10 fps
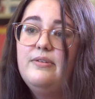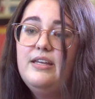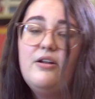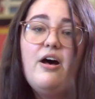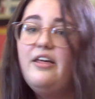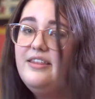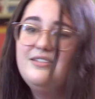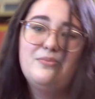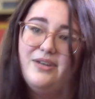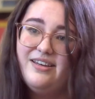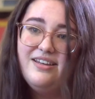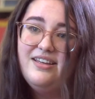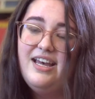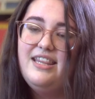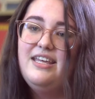in all this work,
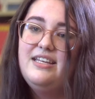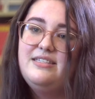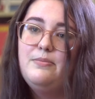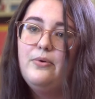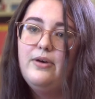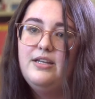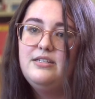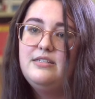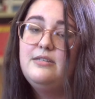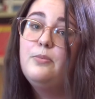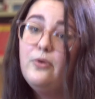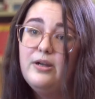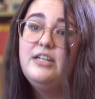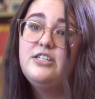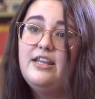I think it's important to
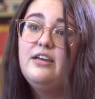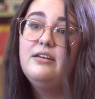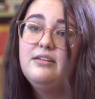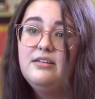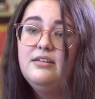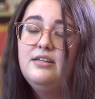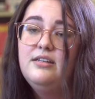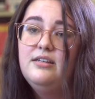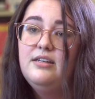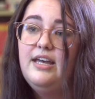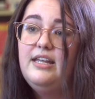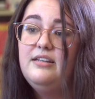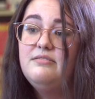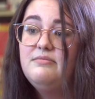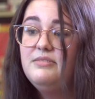support each other.
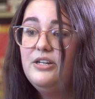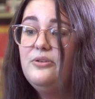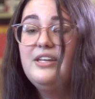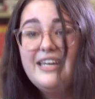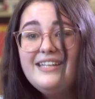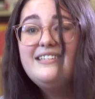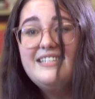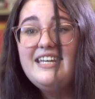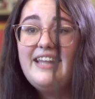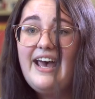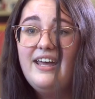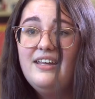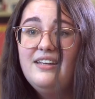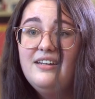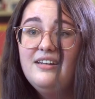And you know, the kids see that,
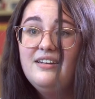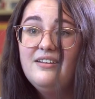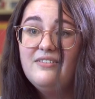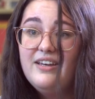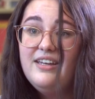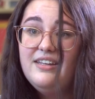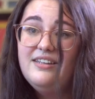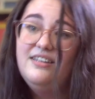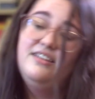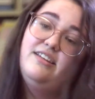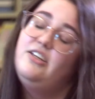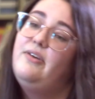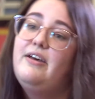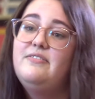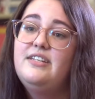right? You
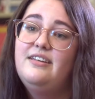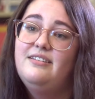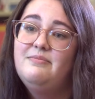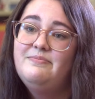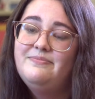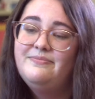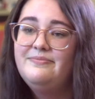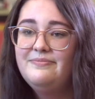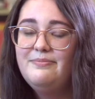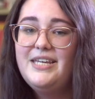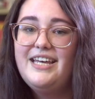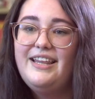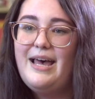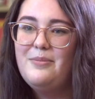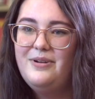have to be
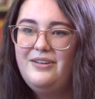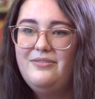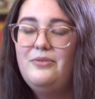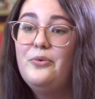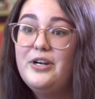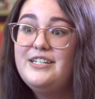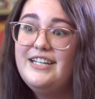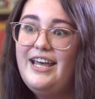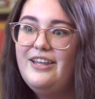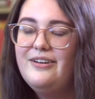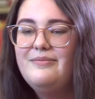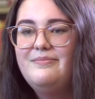collaborative and work together.